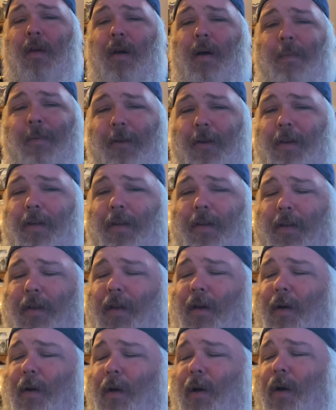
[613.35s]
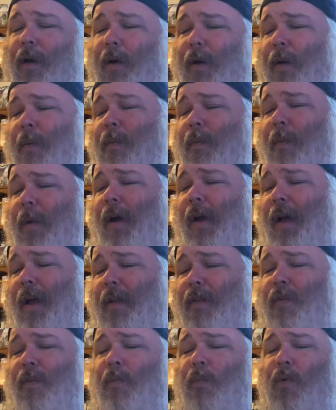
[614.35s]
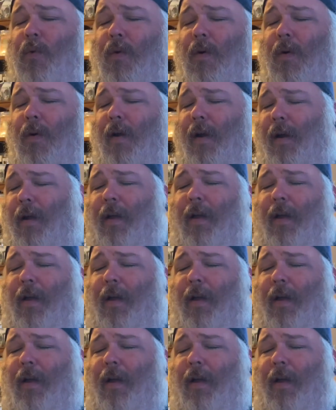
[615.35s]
I got some more at